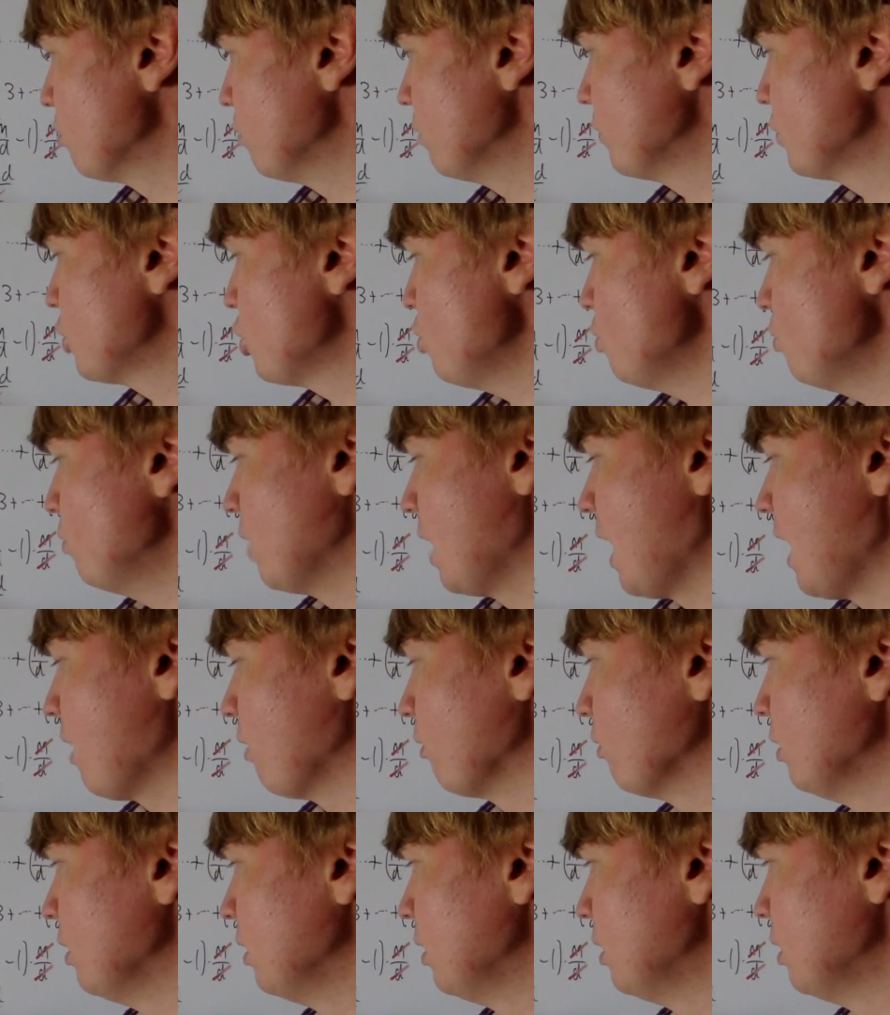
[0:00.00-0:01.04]
of 2 now. So
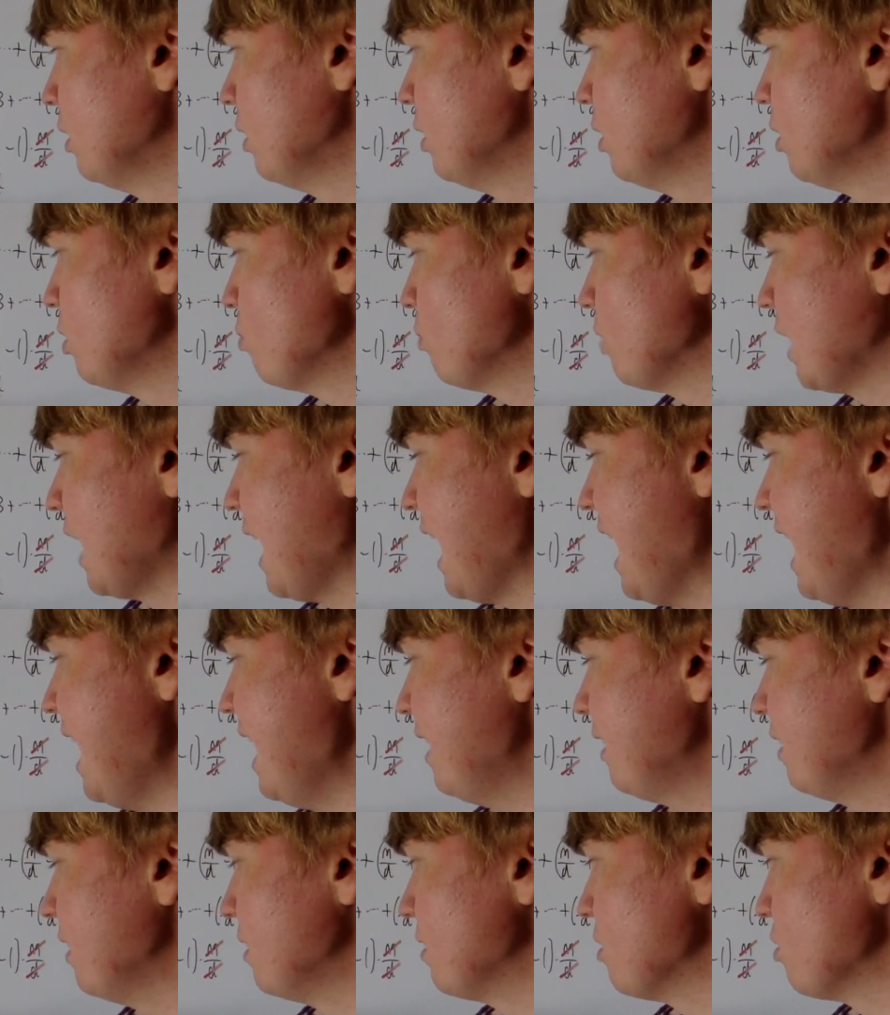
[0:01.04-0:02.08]
we get n
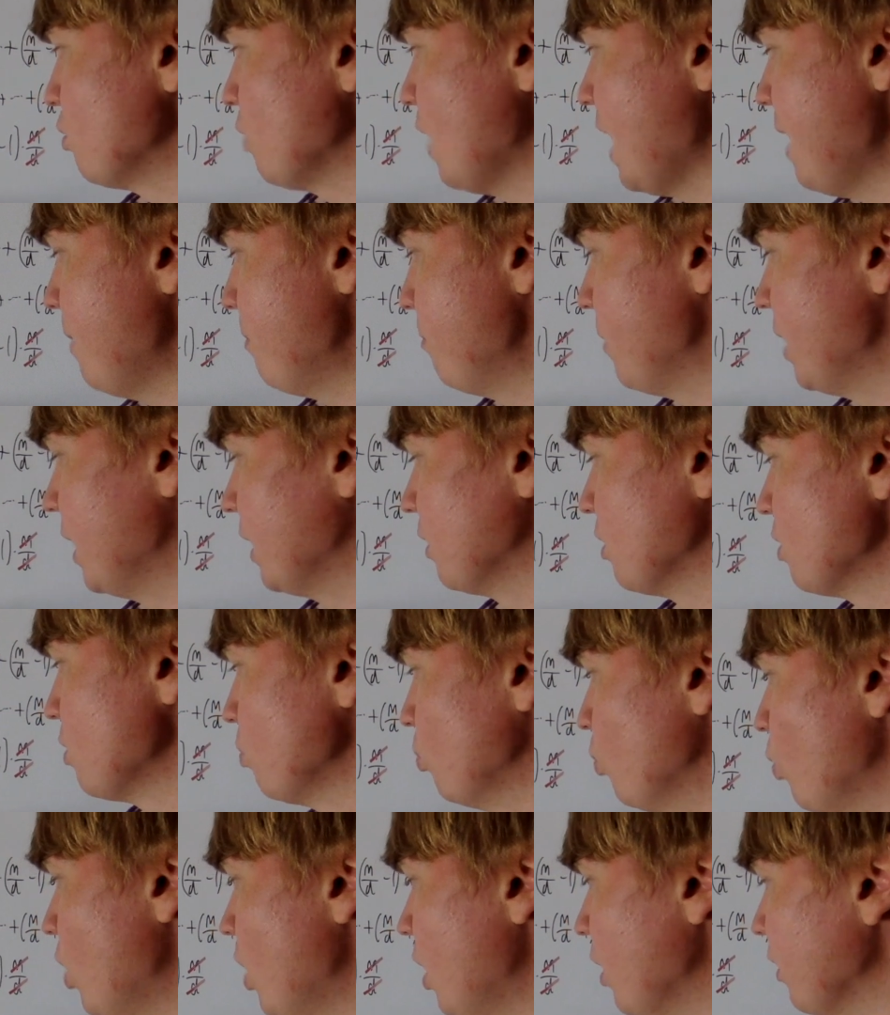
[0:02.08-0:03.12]
into m minus
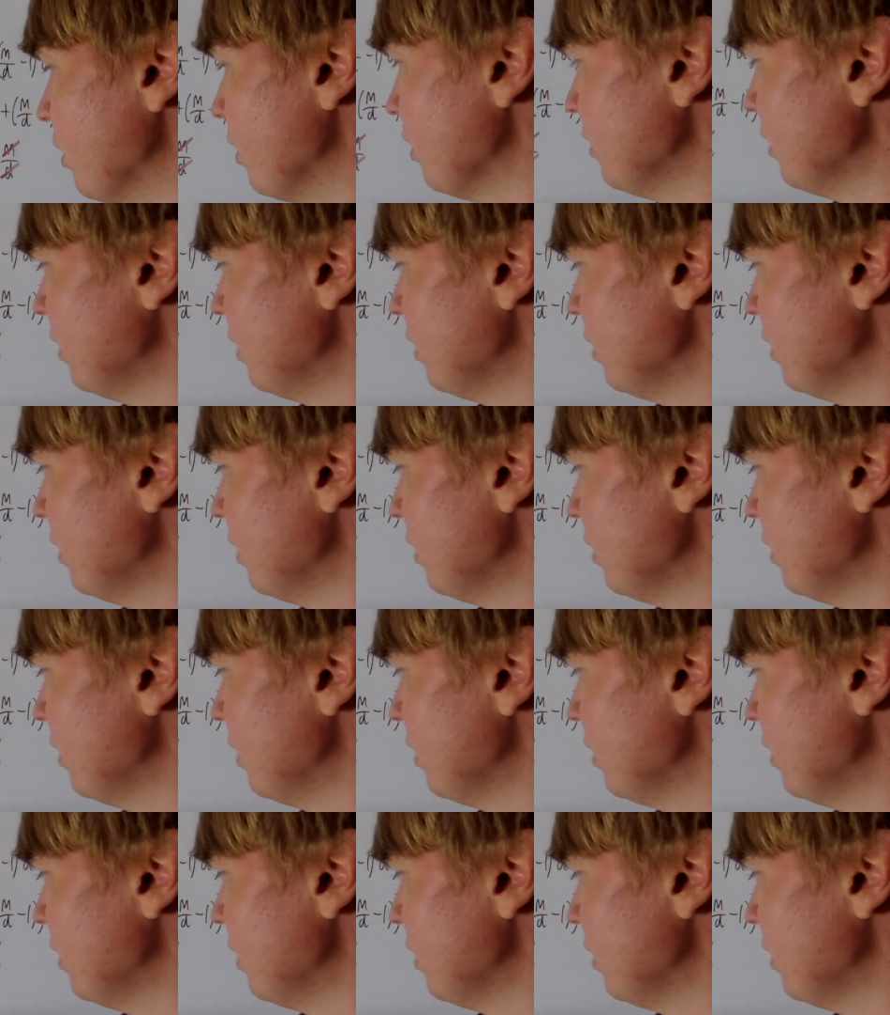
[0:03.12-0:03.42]
1